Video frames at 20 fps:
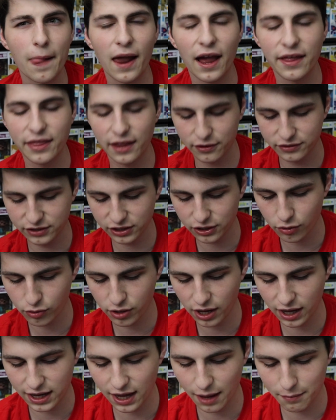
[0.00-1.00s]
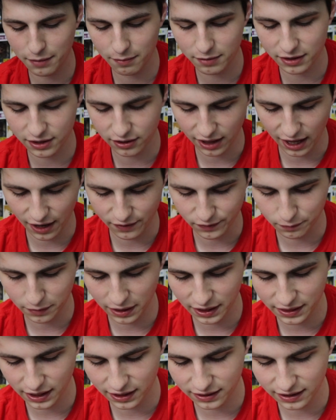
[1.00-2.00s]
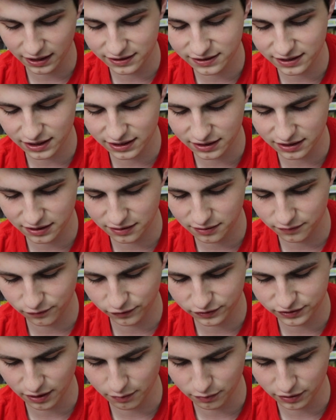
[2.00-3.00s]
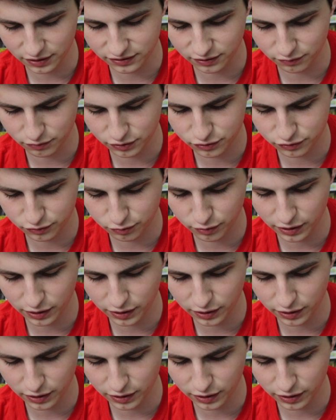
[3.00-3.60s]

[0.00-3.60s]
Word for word: and then I was like, okay, yeah, maybe they'll have them. And then they didn't for some reason, which was